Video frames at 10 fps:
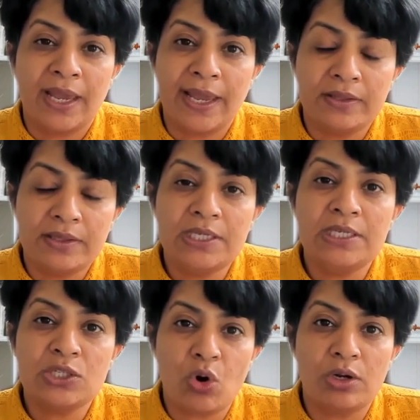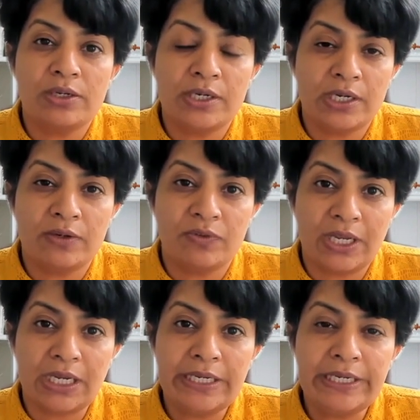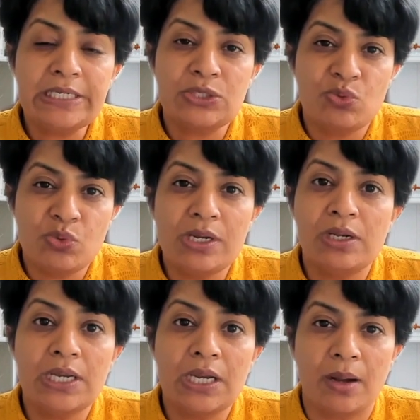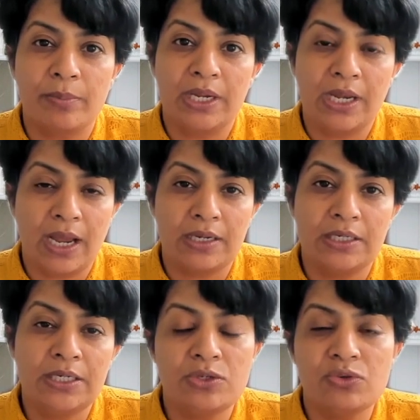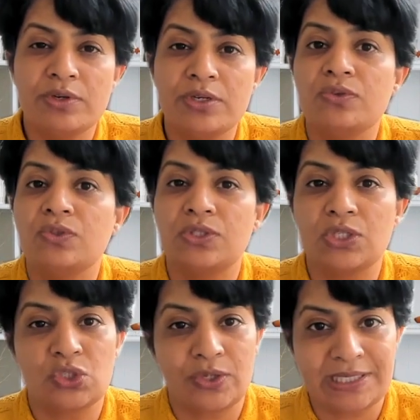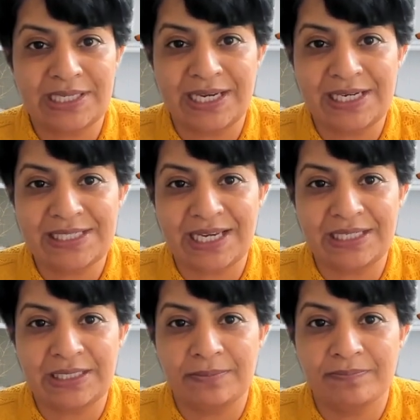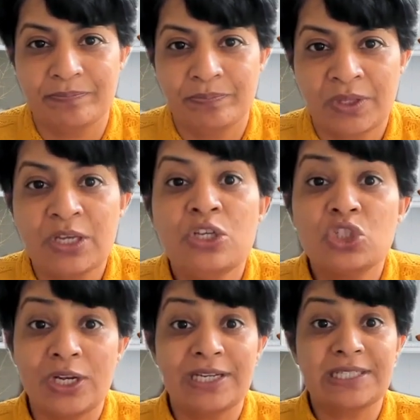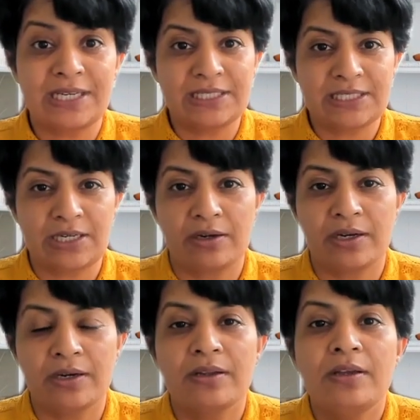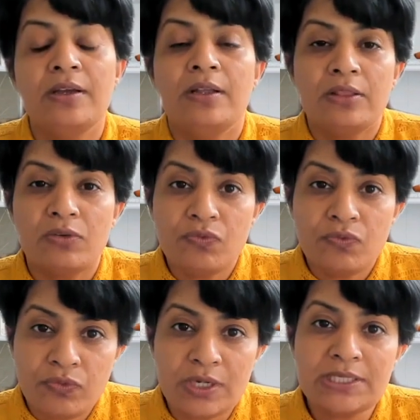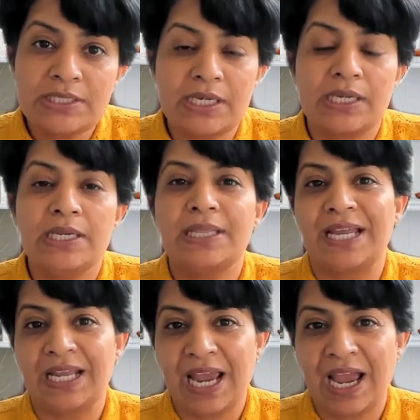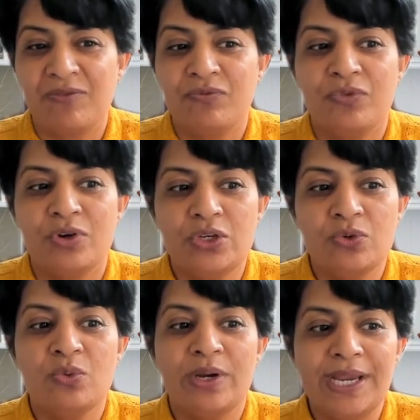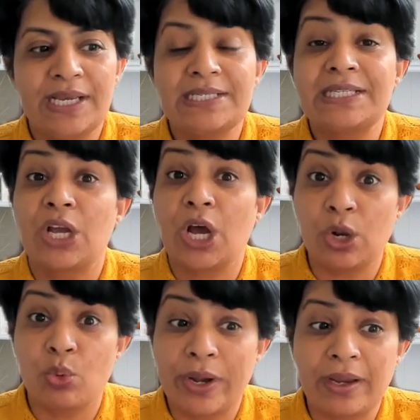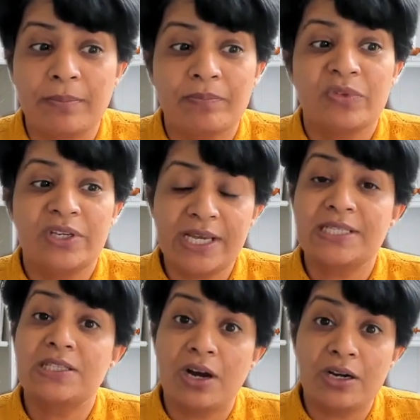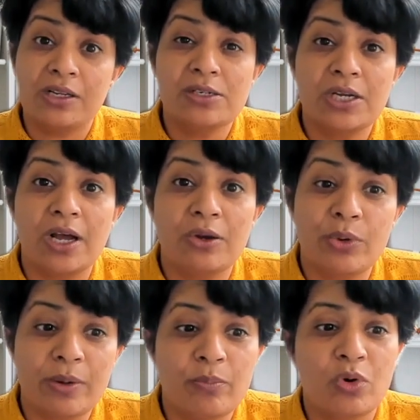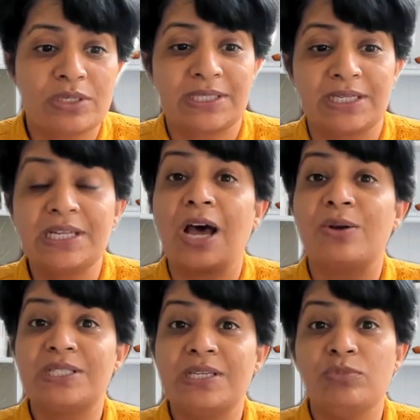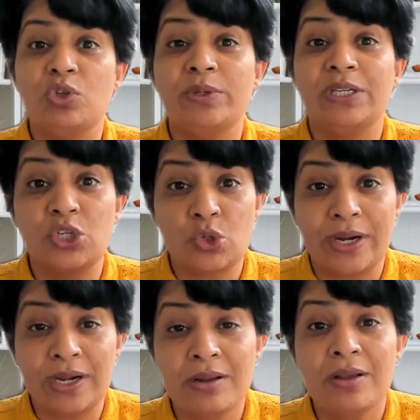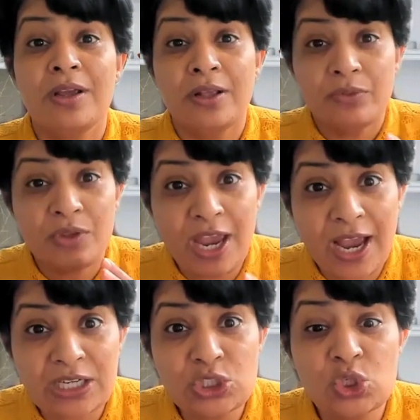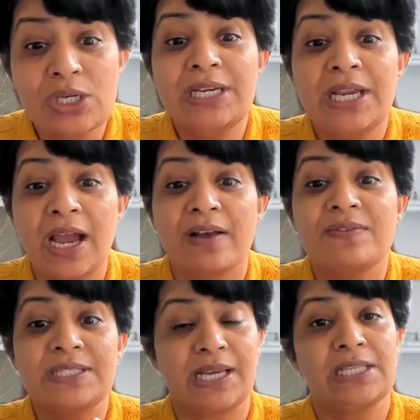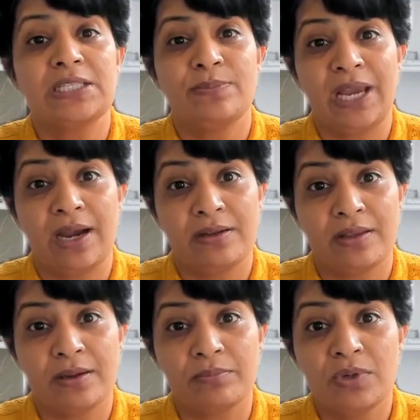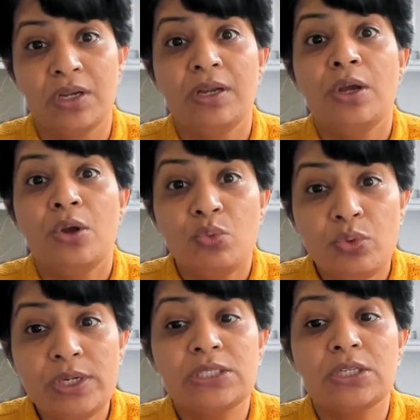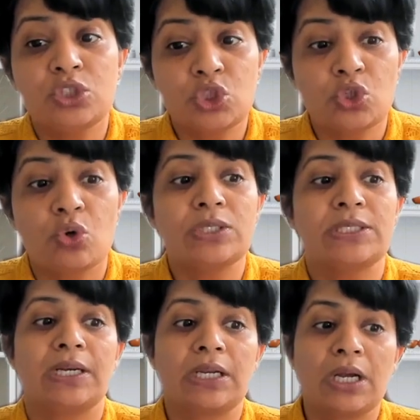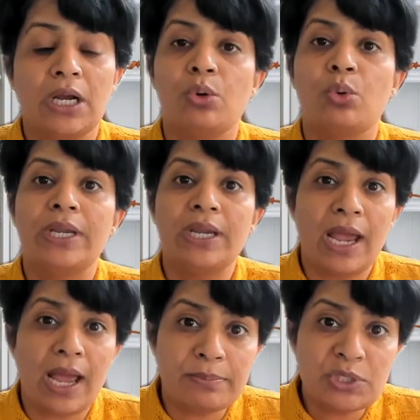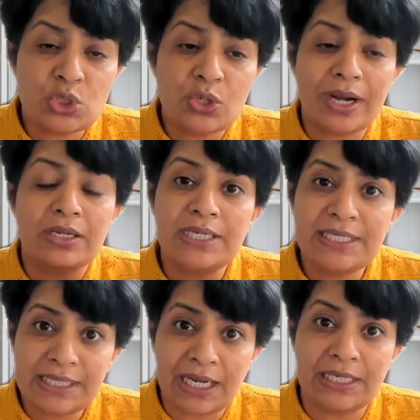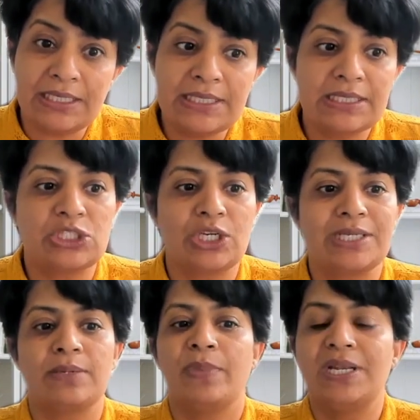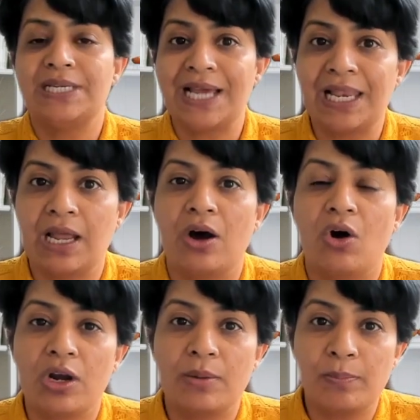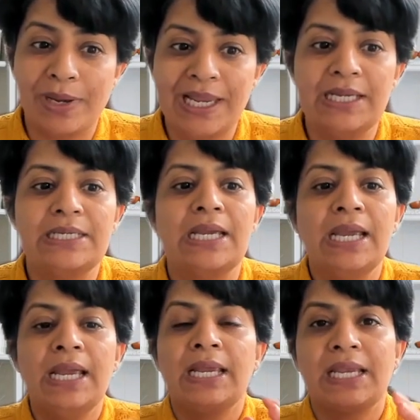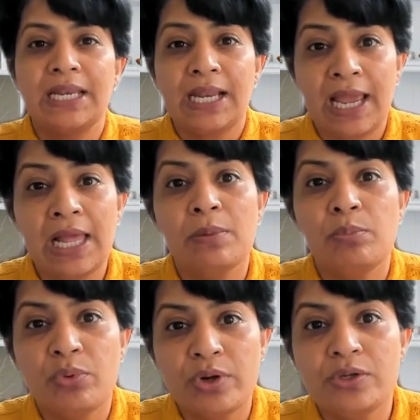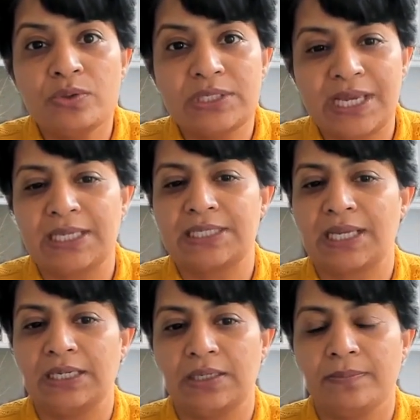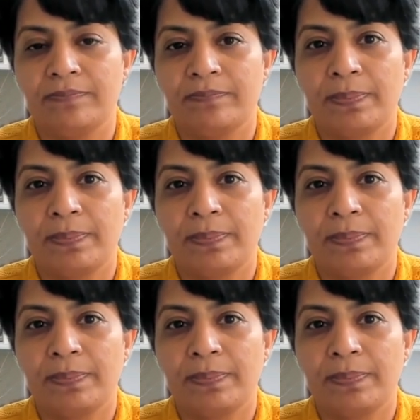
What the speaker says: And these alternative techniques really come in handy to reduce the stress and anxiety. So let's get started. The first technique that I have for you is coloring. Yes, the adult coloring books that now seem to be a trend, they actually have science behind them. Research shows that coloring abstract designs such as a mandala or a plate can help reduce anxiety.